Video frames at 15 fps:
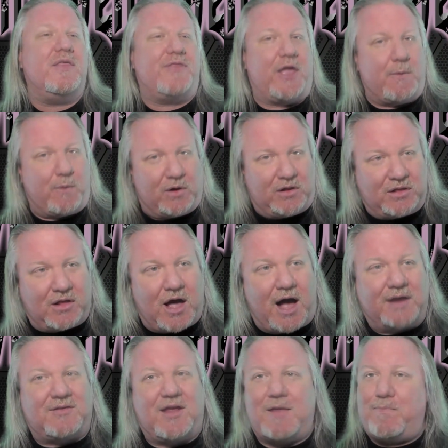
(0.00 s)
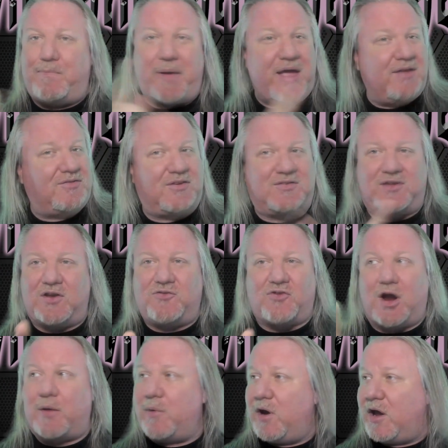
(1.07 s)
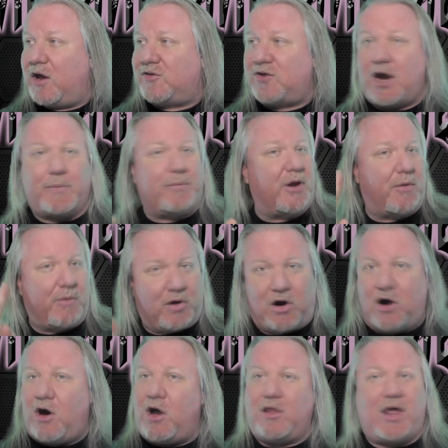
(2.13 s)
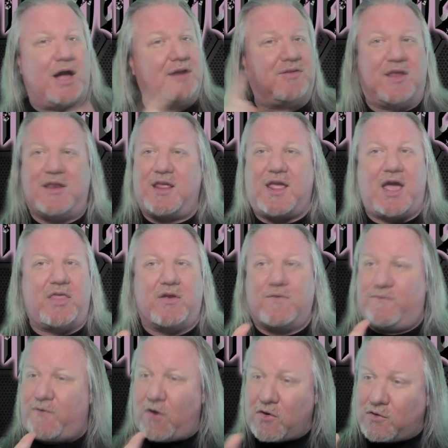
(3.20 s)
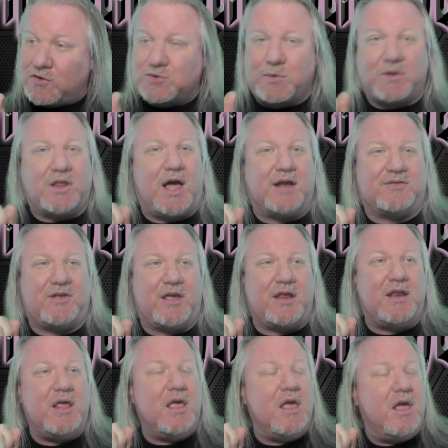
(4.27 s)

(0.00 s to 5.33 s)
They were locked in. Bassist and drummer and guitar player were all locked in together. Vocals were locked in.